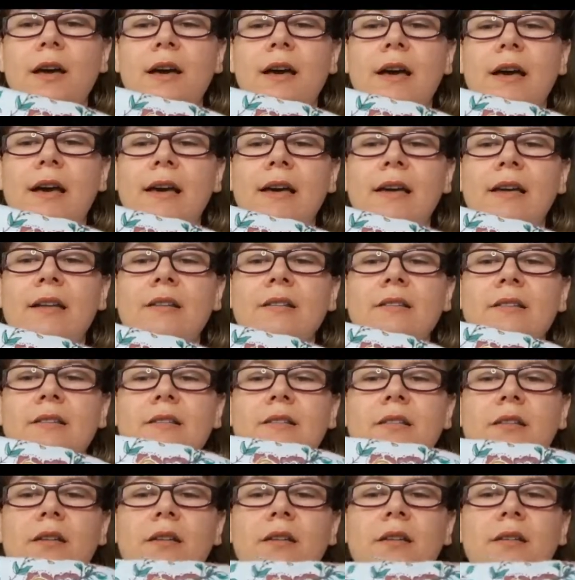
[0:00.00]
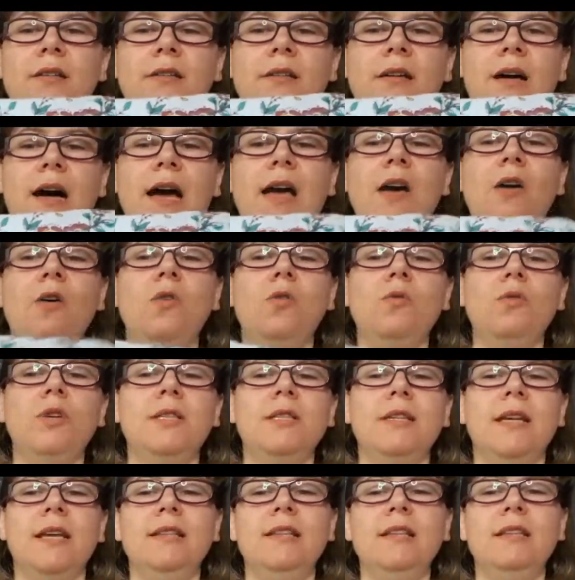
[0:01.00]
and I
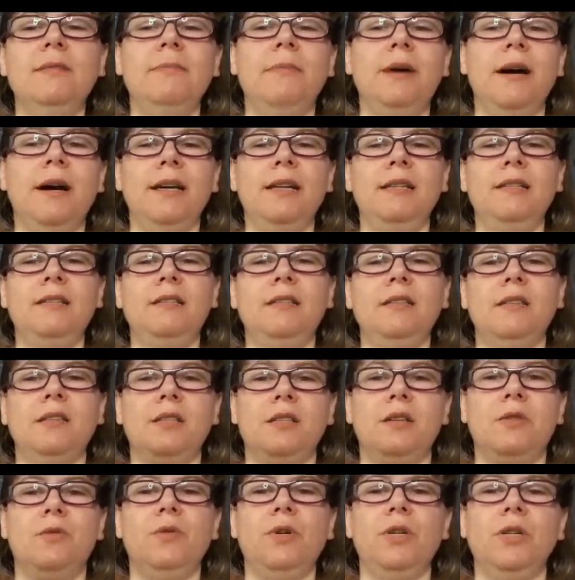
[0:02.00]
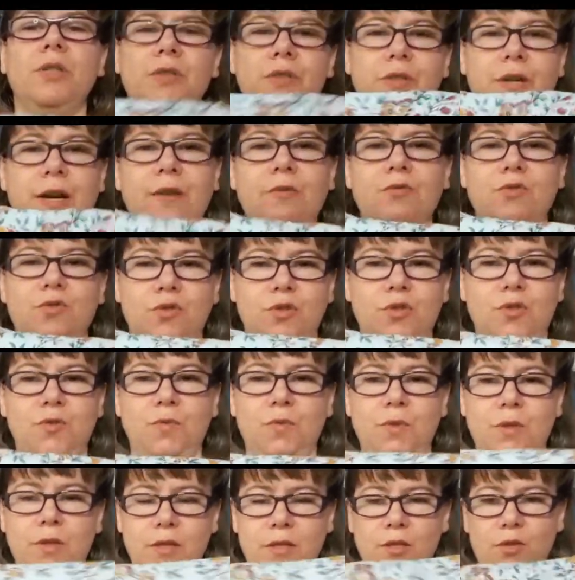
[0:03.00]
always had in mind sewing trousers
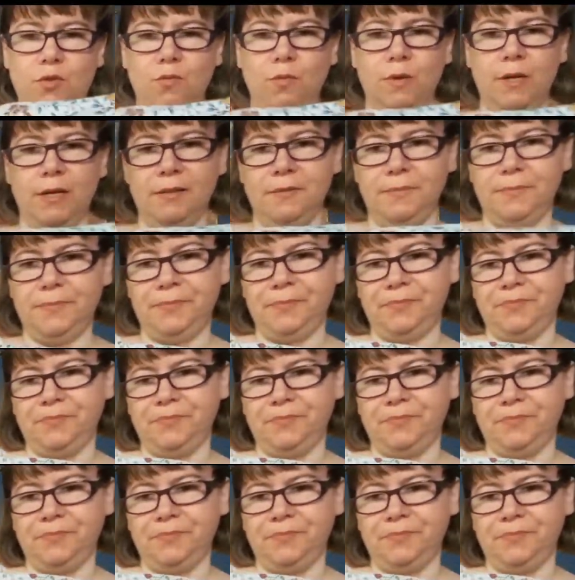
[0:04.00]
with this one.